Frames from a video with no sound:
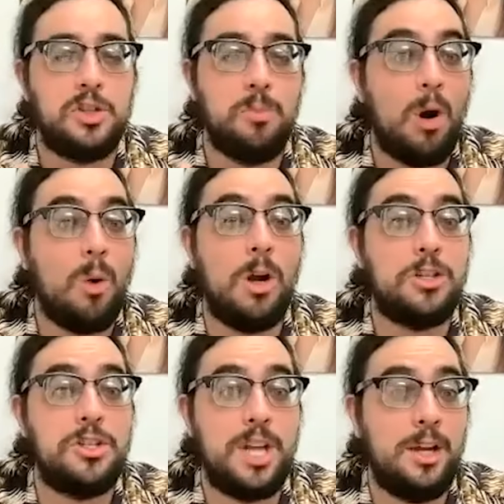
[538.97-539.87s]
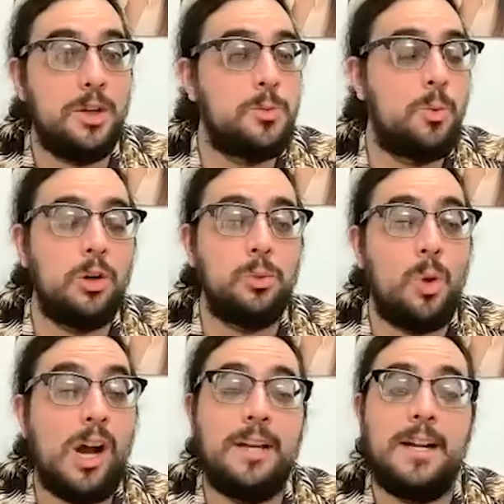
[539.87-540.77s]
smartwatch sales
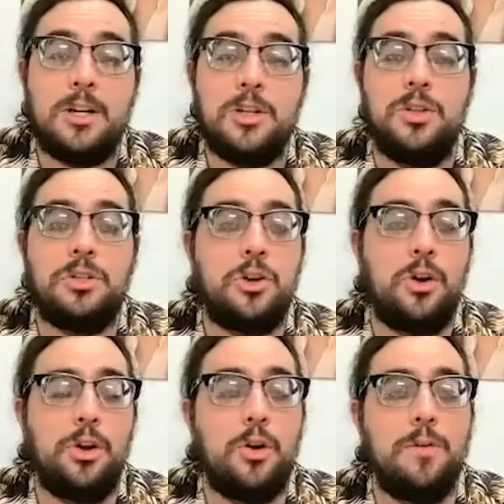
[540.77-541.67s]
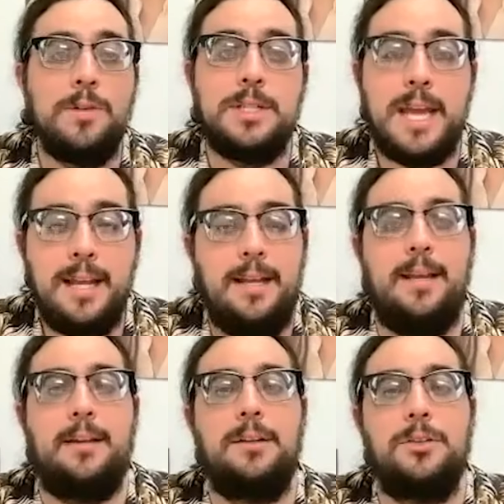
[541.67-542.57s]
worldwide actually started overtaking